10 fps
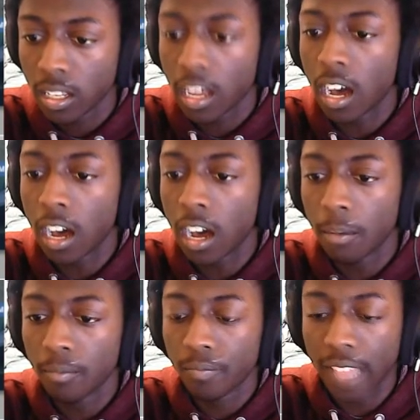
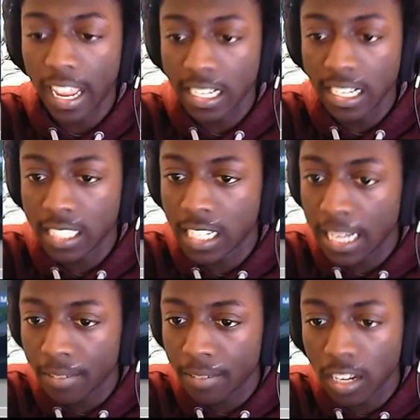The ADC can
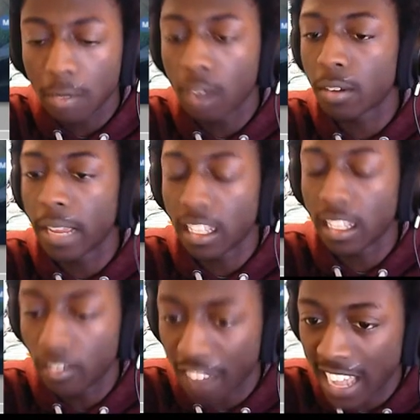even come over to make it a little
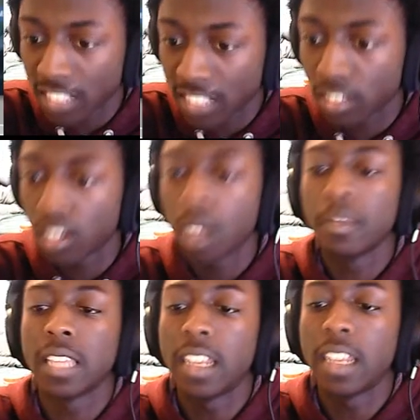faster,
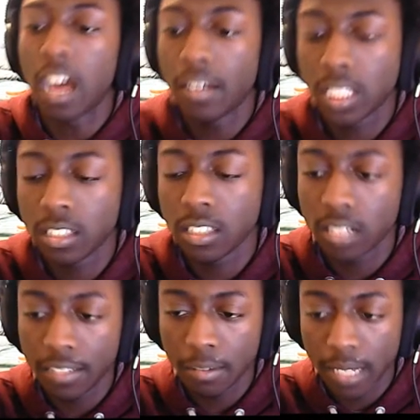but then obviously they're
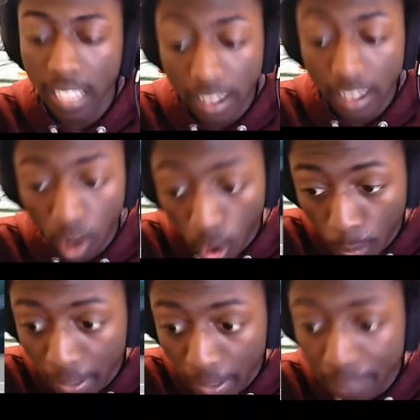leaving mid lane
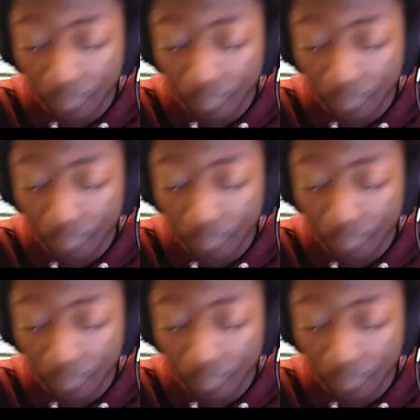open.